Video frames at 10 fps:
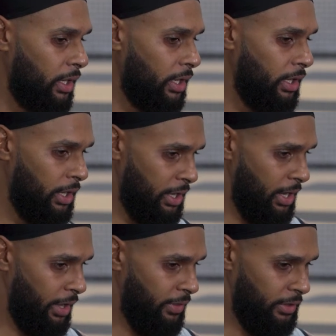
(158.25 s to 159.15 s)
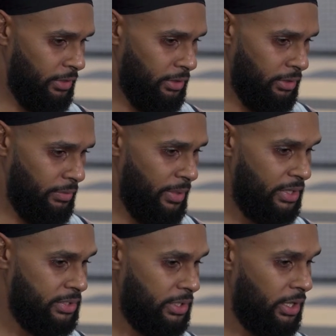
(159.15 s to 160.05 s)
And I think the, the
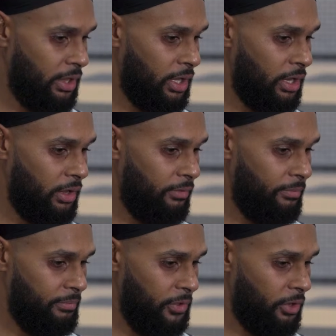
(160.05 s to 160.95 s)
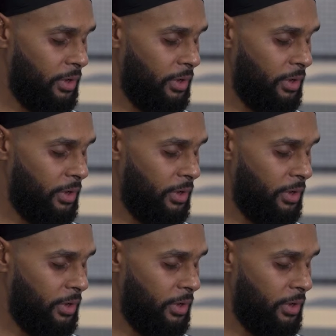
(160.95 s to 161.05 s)
best thing that I've, you